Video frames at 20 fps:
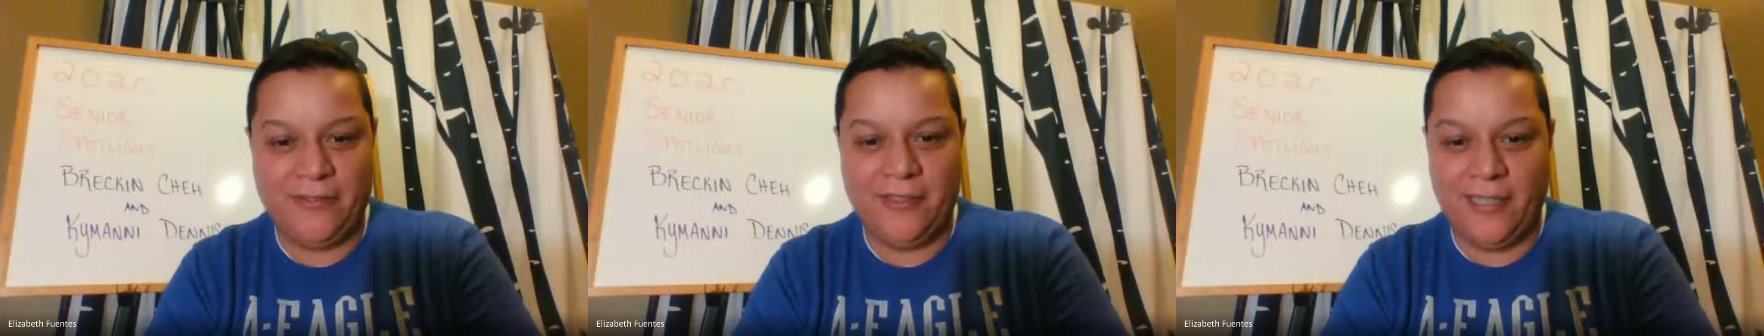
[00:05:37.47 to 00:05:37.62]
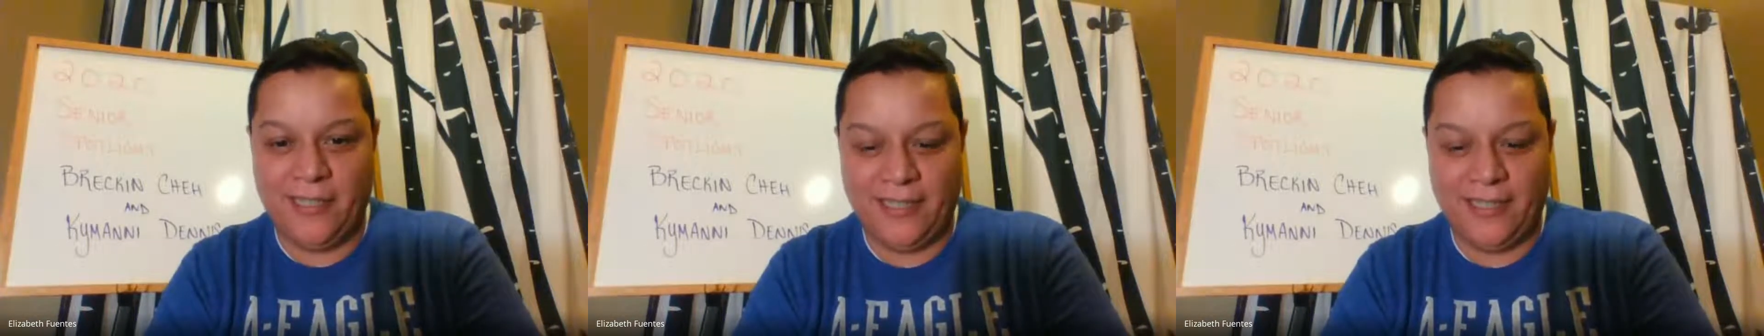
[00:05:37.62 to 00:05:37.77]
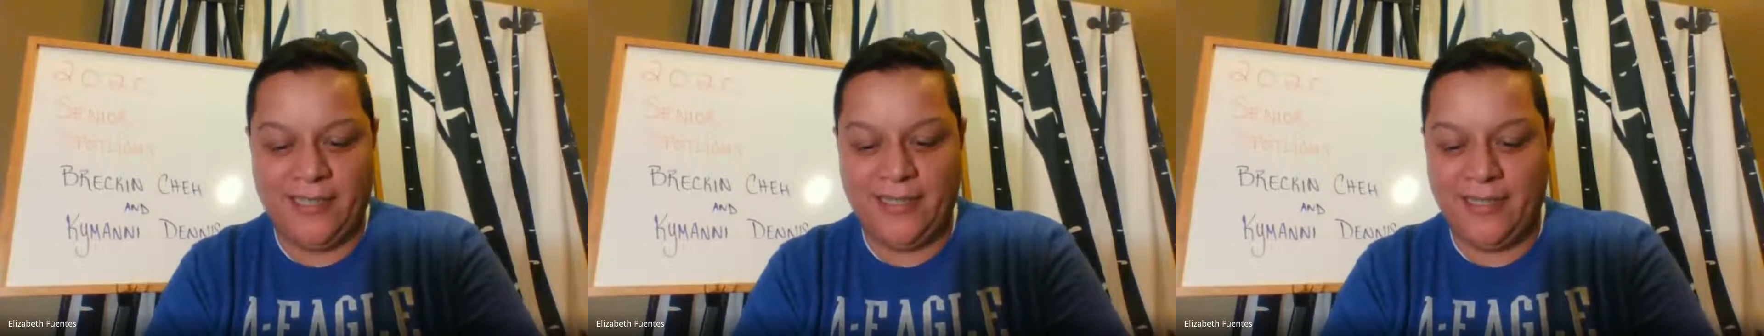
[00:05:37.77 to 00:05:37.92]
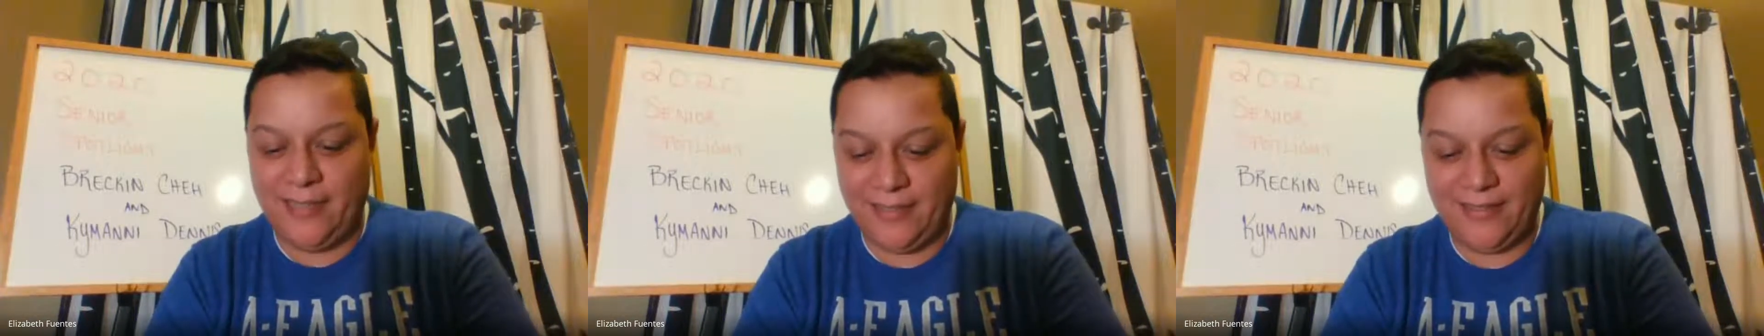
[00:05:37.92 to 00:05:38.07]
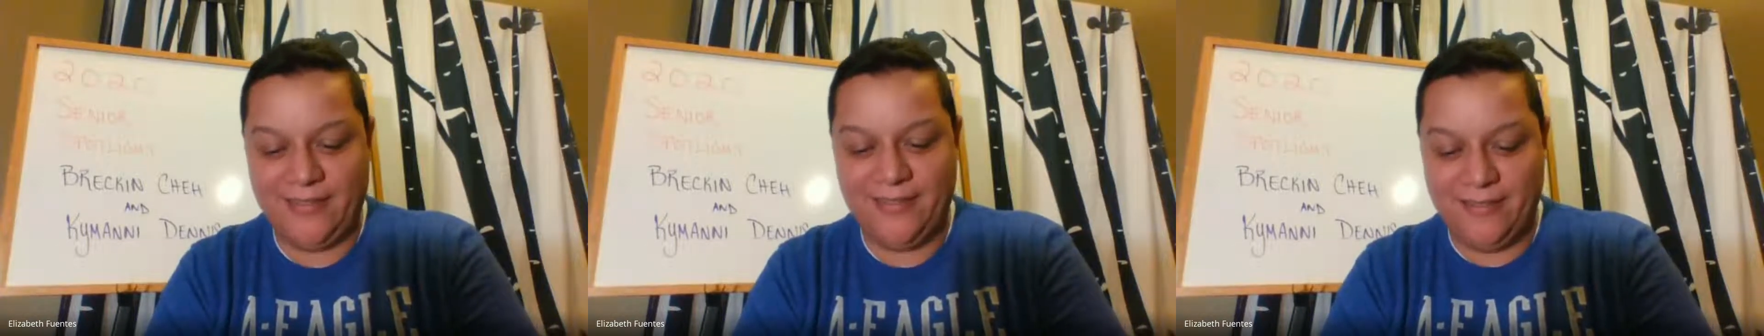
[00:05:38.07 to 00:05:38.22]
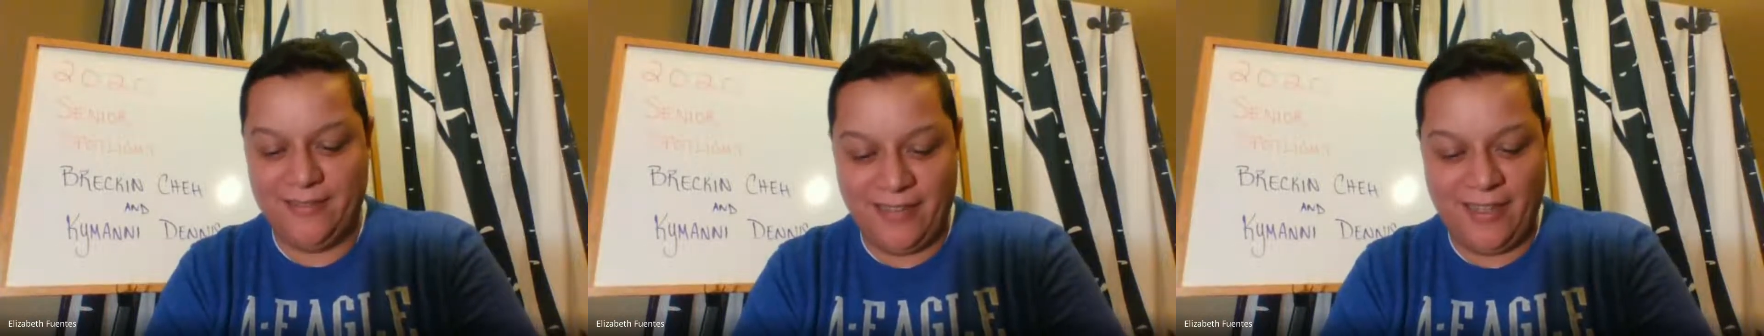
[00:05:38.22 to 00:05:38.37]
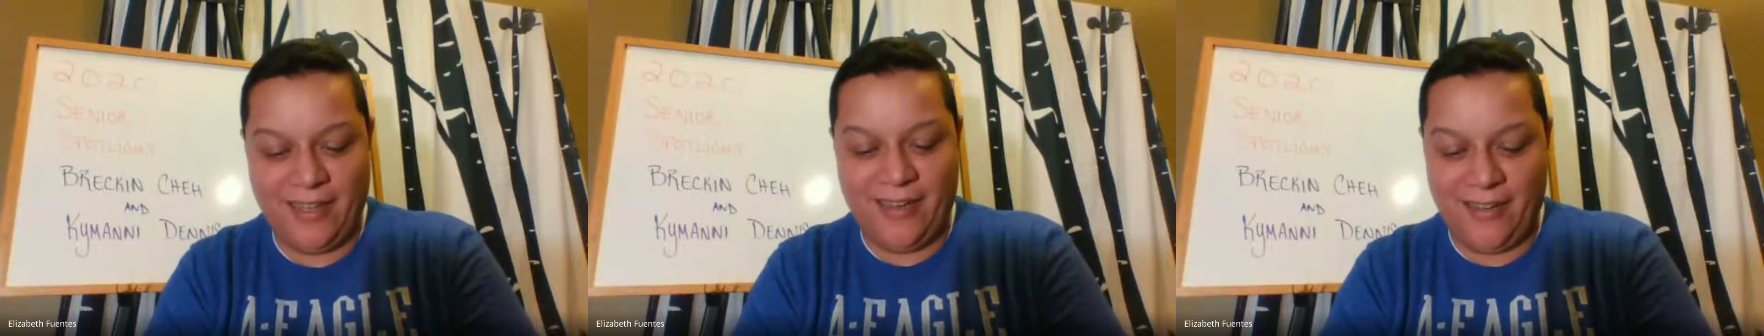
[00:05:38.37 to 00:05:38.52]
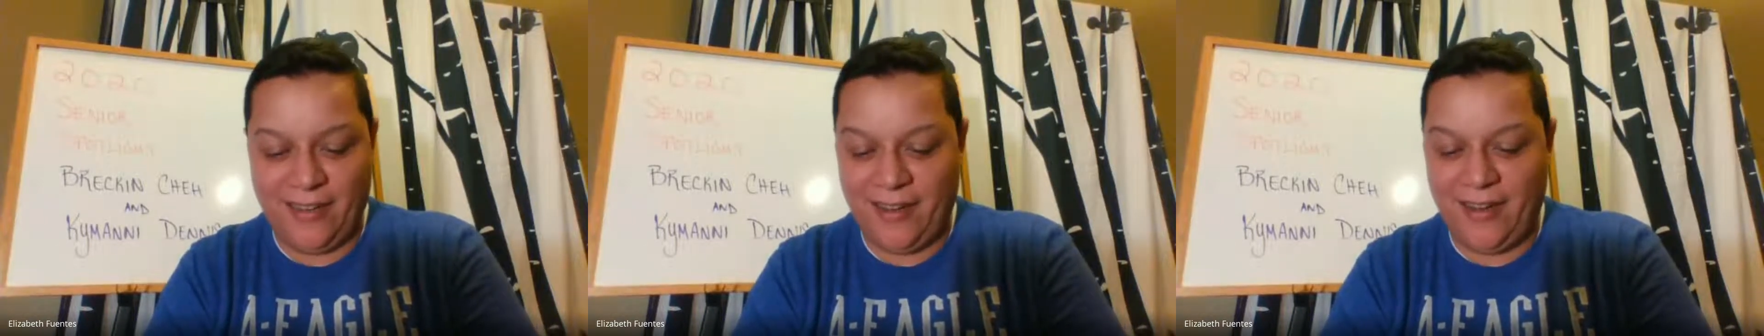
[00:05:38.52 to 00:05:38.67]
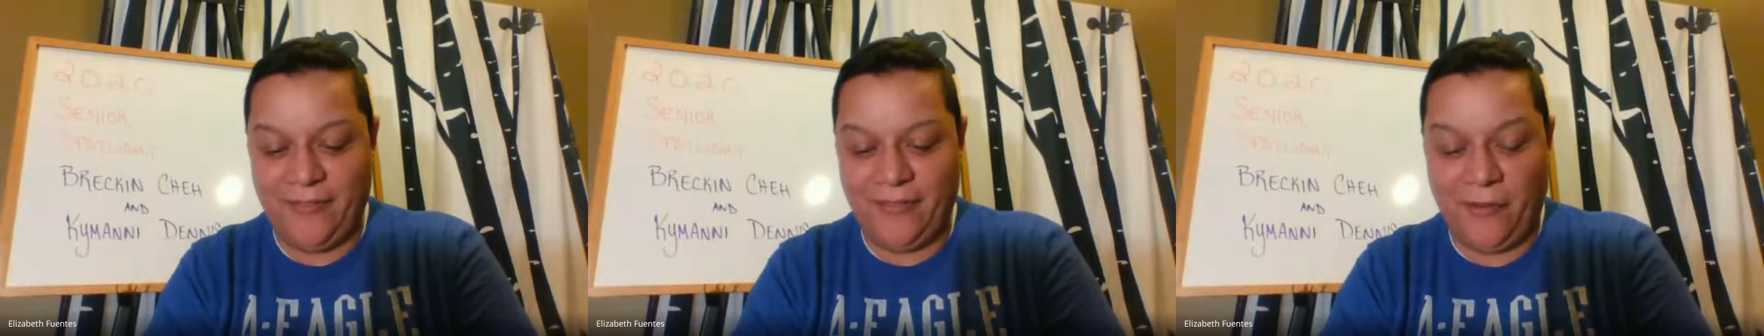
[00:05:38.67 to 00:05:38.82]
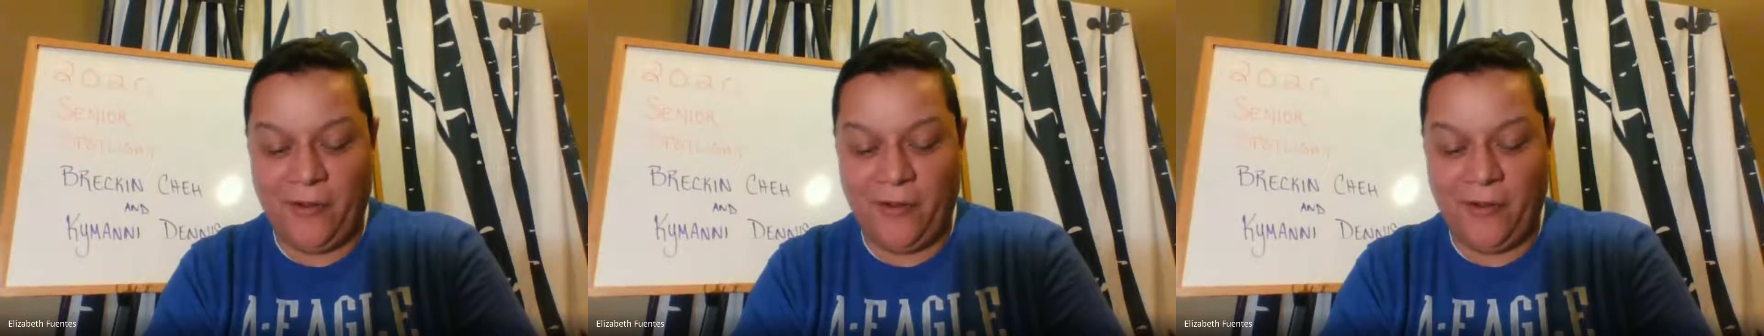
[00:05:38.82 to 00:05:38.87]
Like, I've